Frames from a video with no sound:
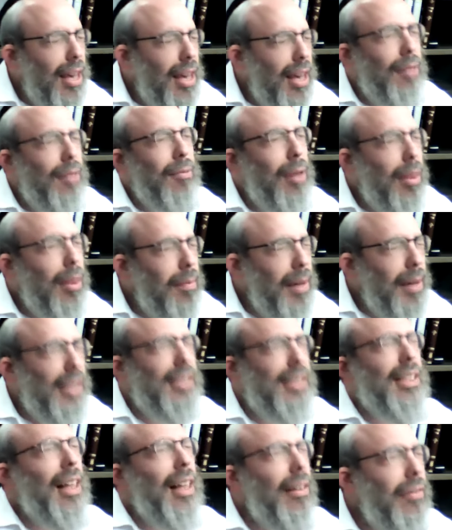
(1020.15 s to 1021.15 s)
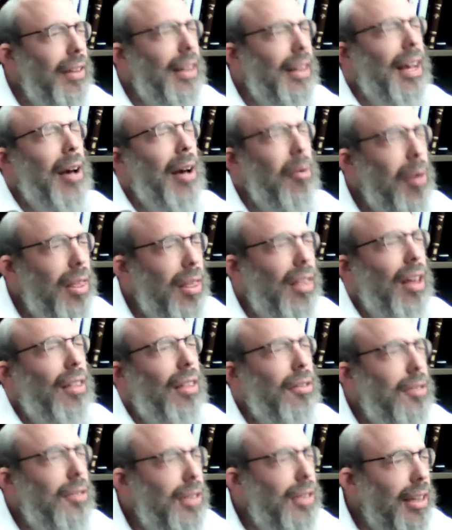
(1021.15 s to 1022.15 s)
in with myself and out with others